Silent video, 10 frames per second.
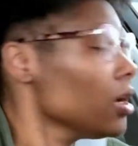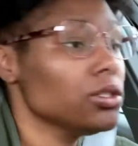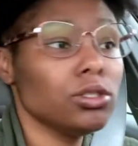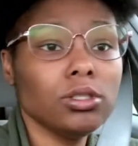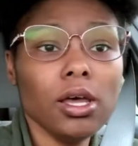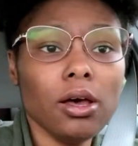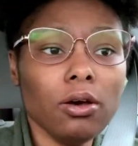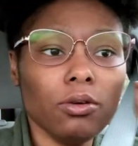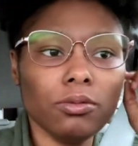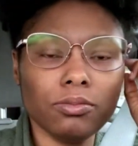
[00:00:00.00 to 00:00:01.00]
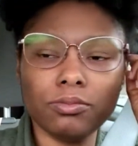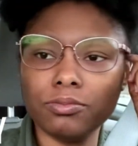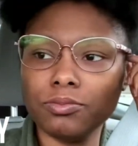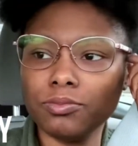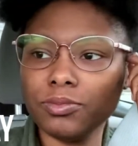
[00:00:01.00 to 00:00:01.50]
So
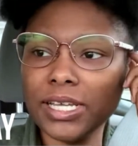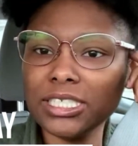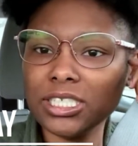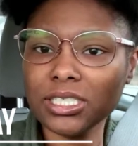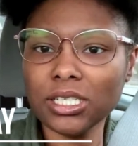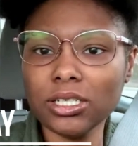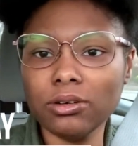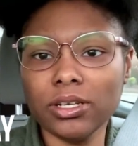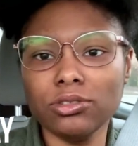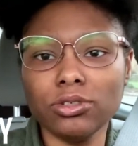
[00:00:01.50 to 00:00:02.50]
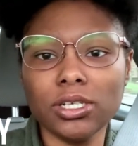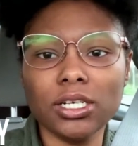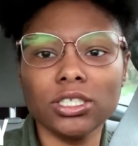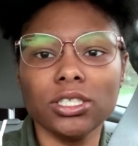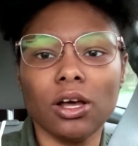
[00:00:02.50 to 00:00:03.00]
that's just a little
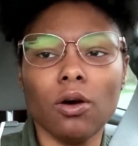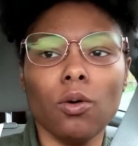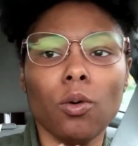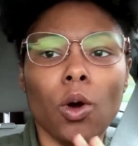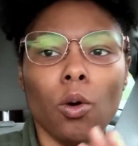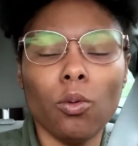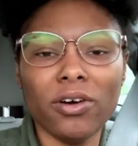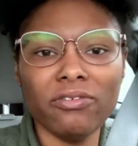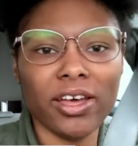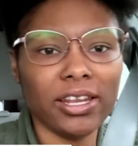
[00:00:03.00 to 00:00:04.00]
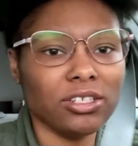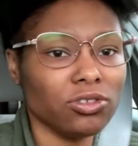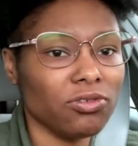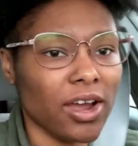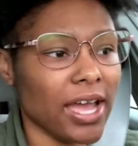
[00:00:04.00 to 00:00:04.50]
introduction on what Financial
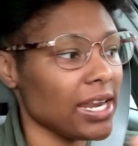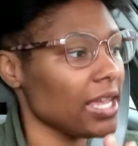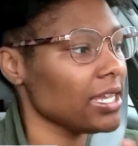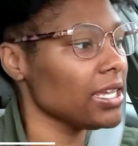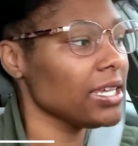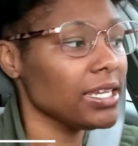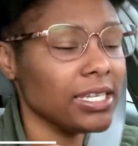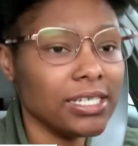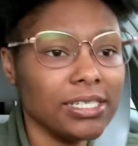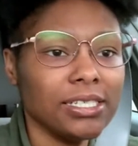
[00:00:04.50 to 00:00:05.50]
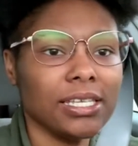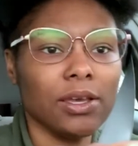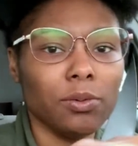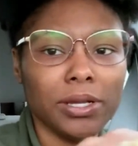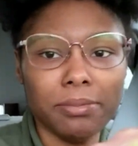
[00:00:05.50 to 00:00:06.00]
Friday is
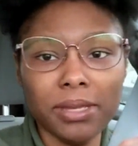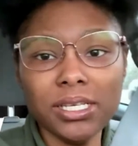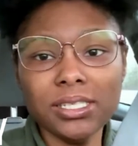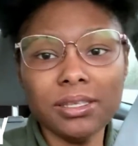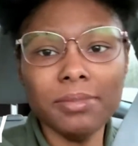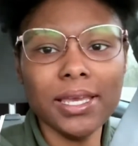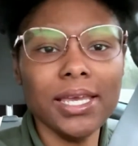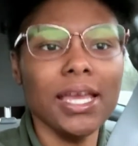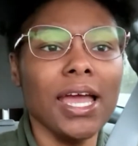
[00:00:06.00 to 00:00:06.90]
and what it means to me.